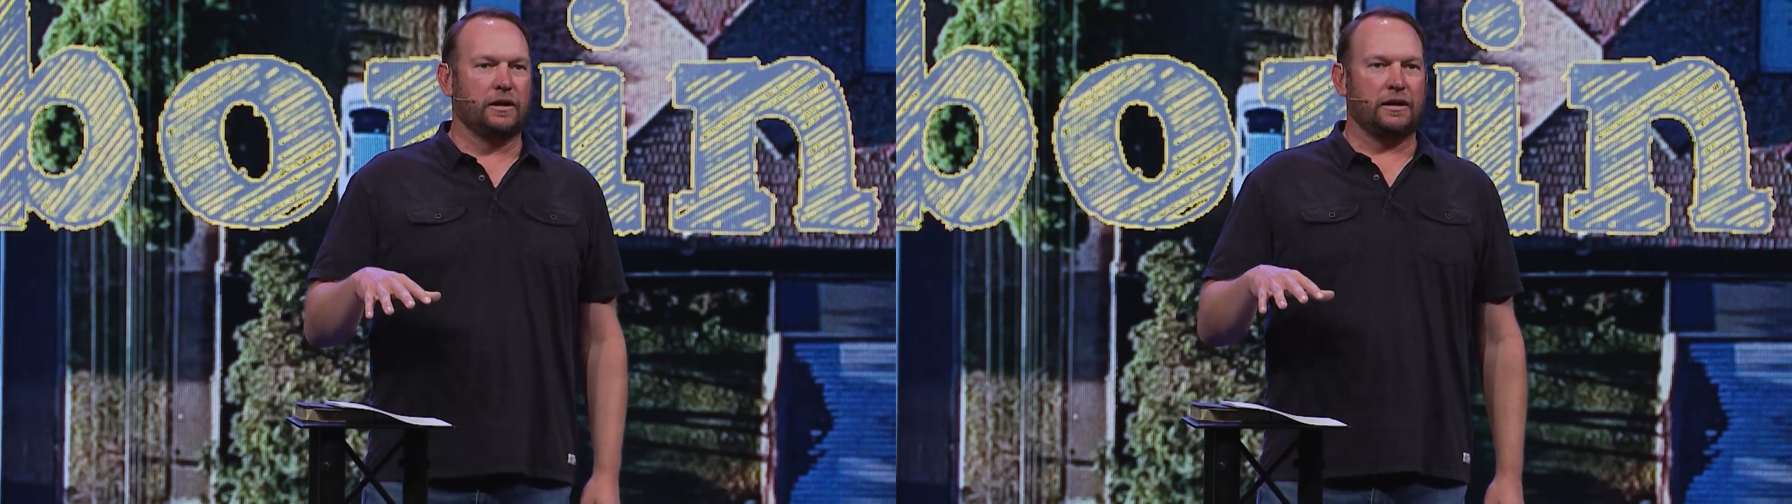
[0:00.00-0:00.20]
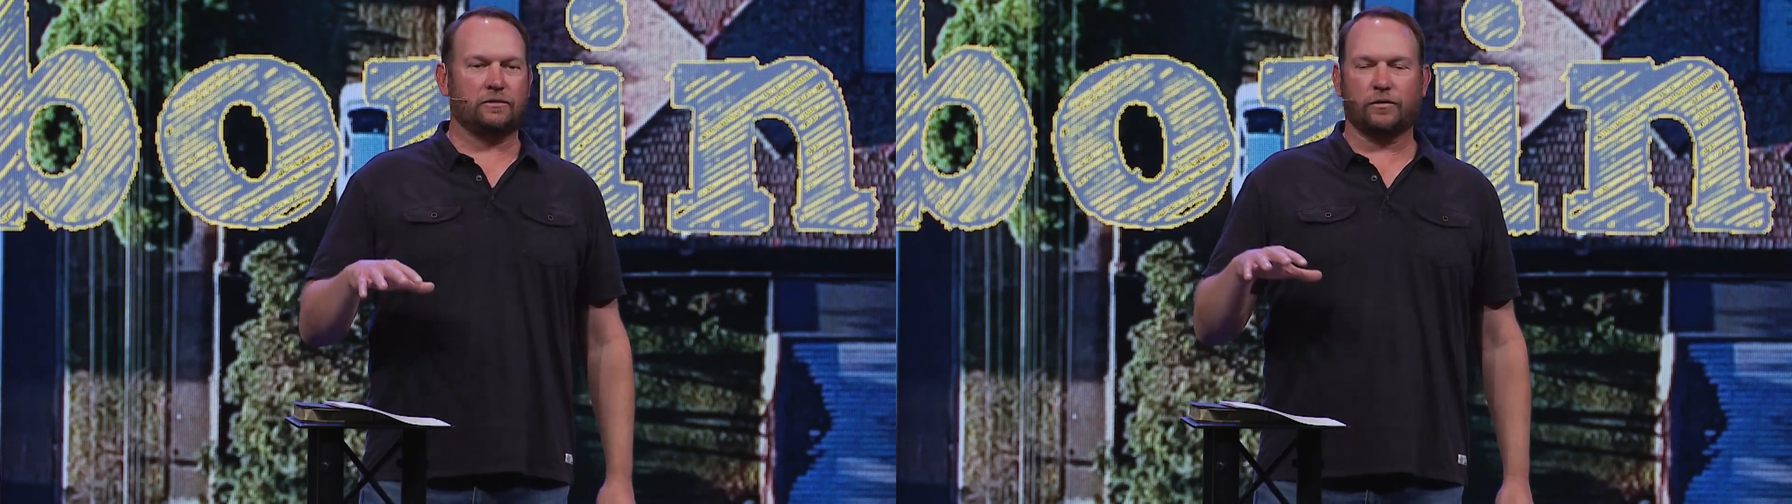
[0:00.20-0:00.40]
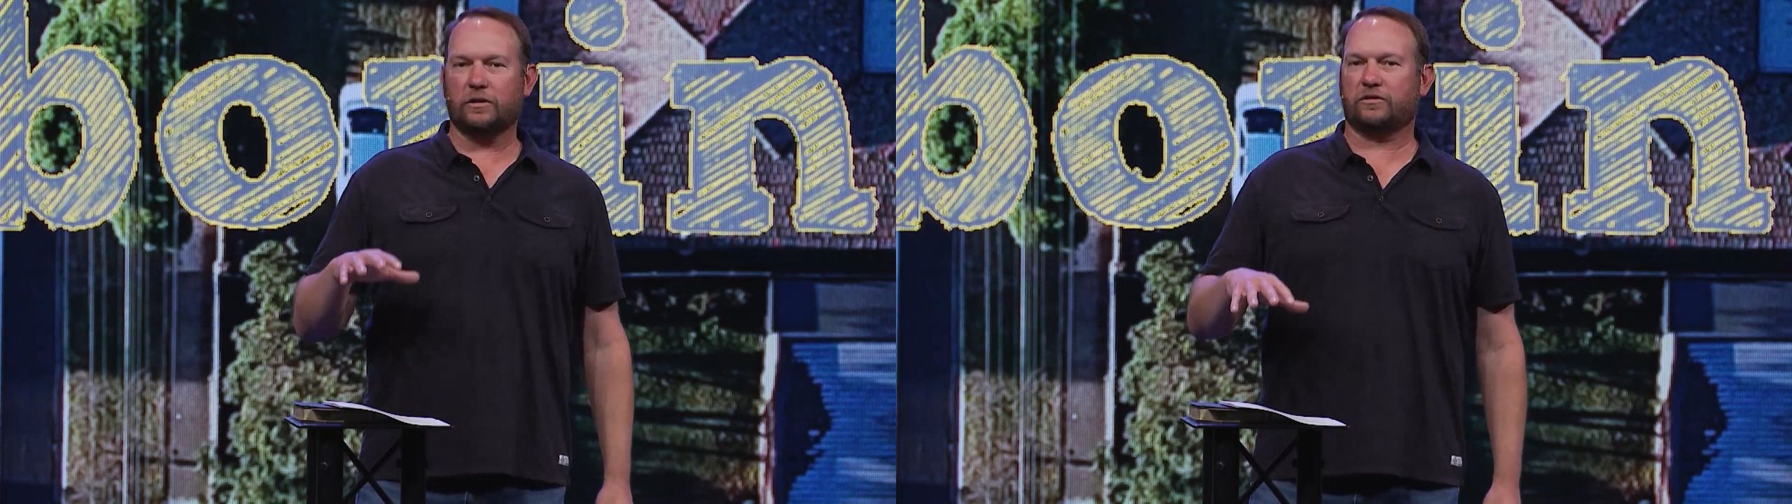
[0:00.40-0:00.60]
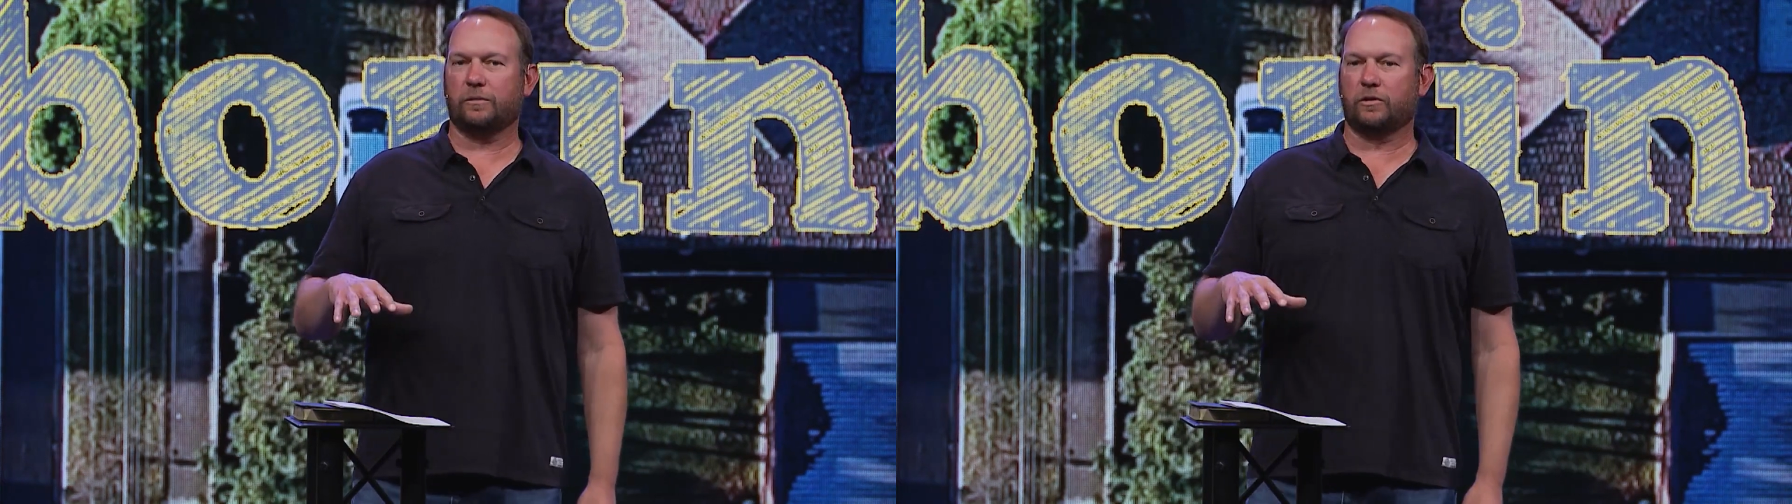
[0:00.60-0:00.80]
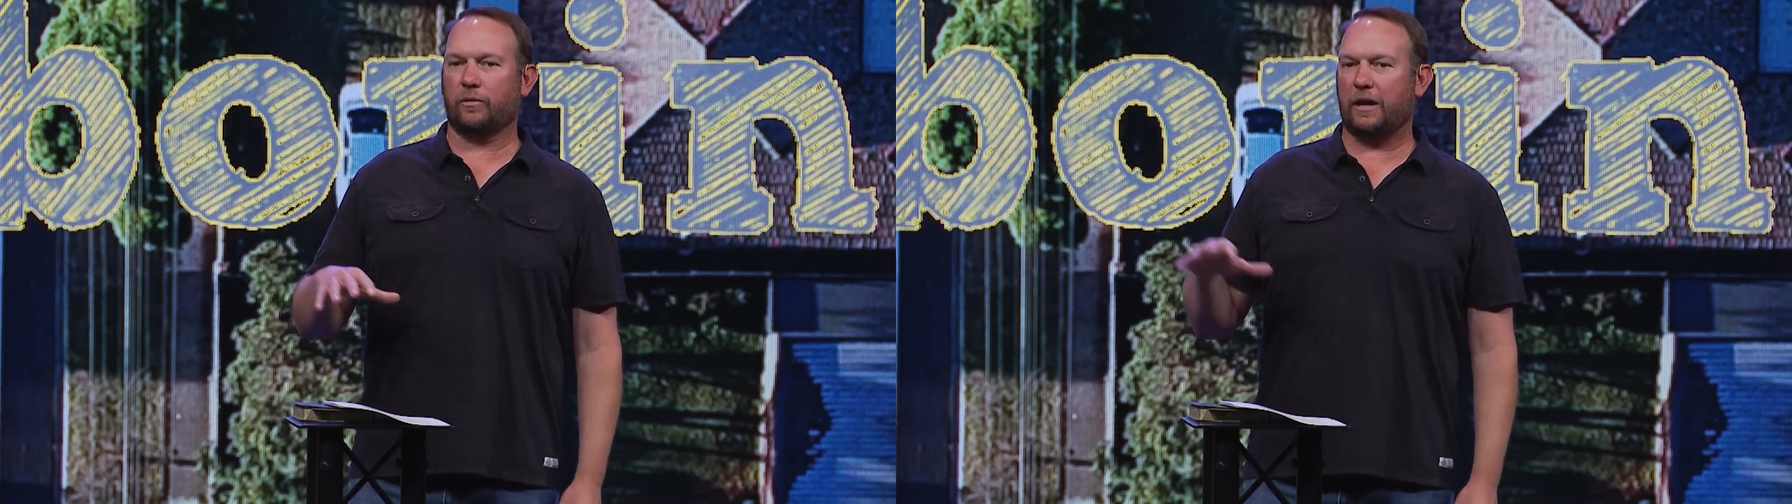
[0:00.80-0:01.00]
is very
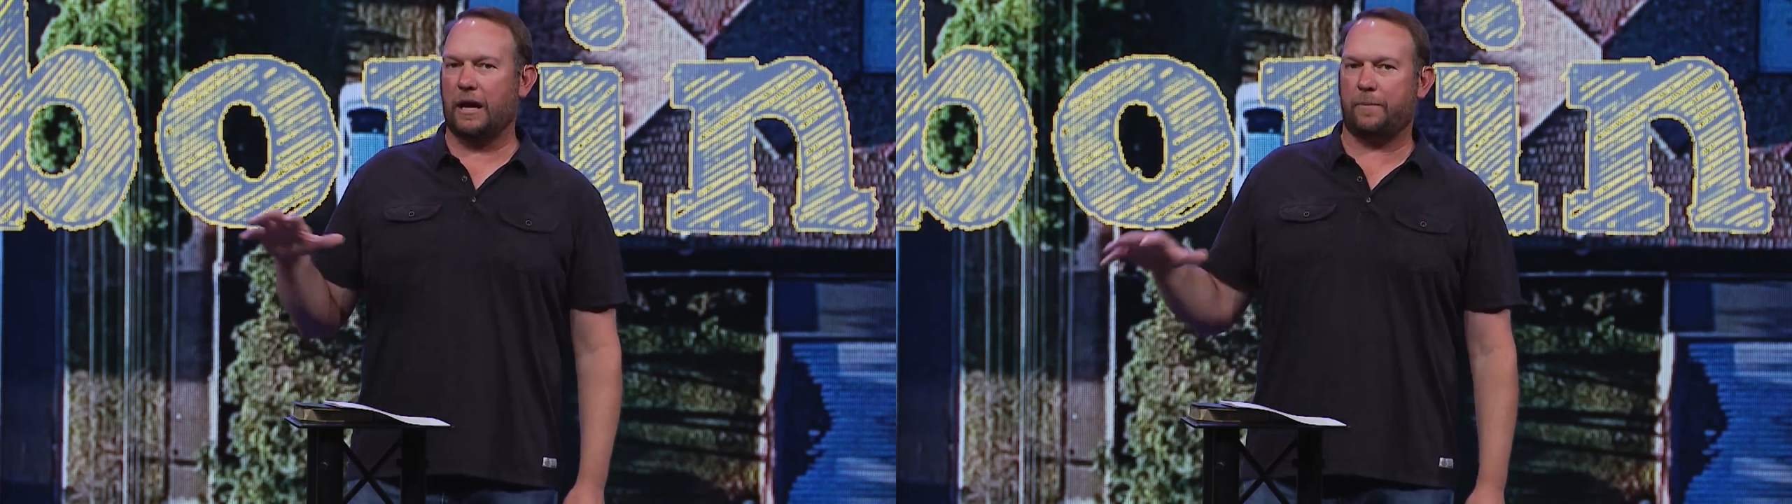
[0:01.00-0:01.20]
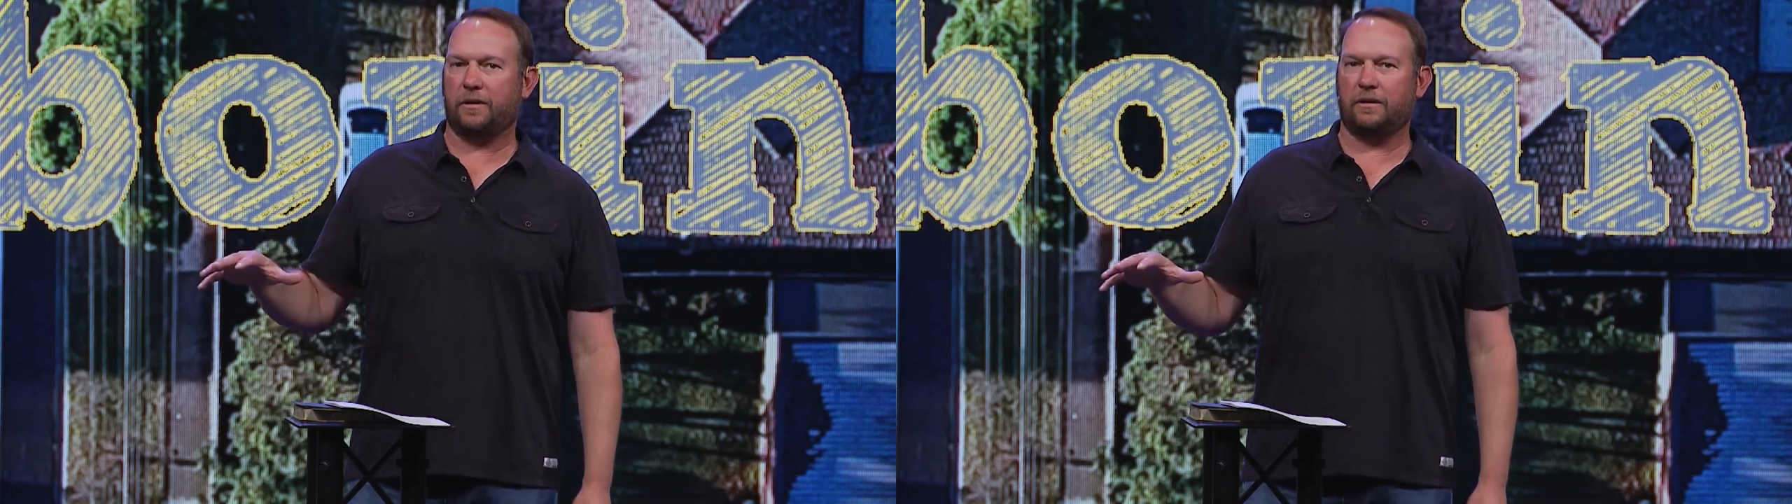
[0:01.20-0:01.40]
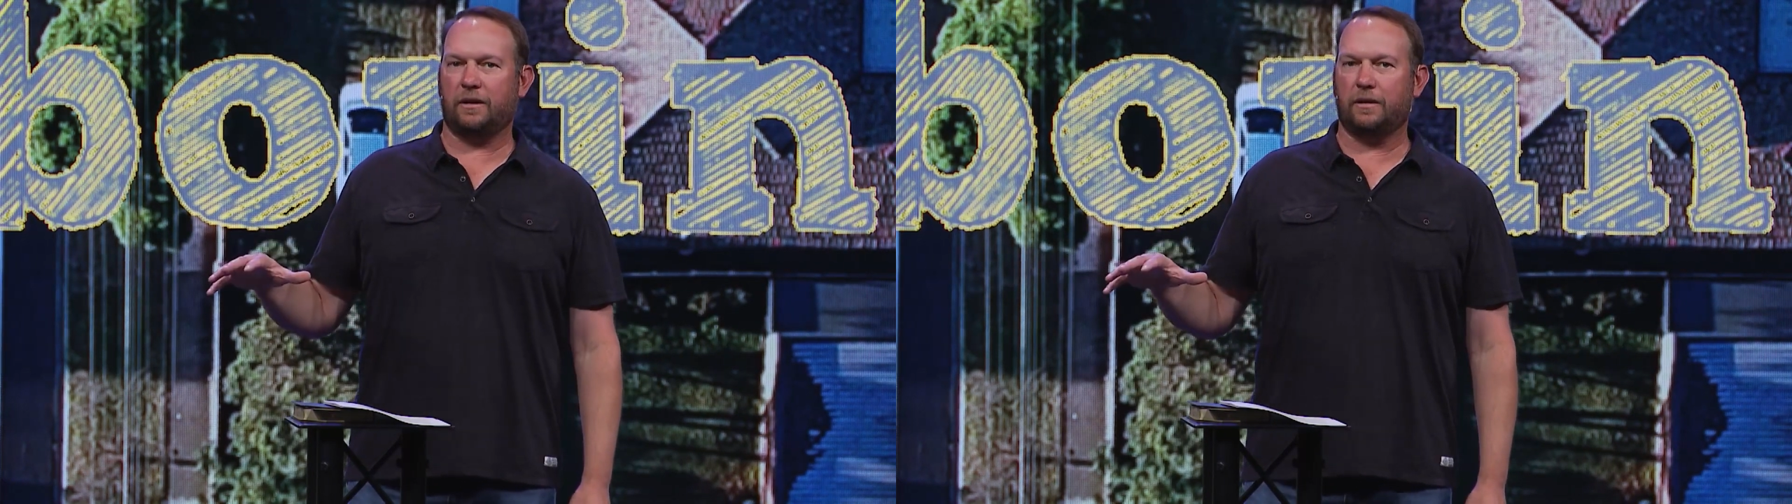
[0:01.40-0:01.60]
similar to what happened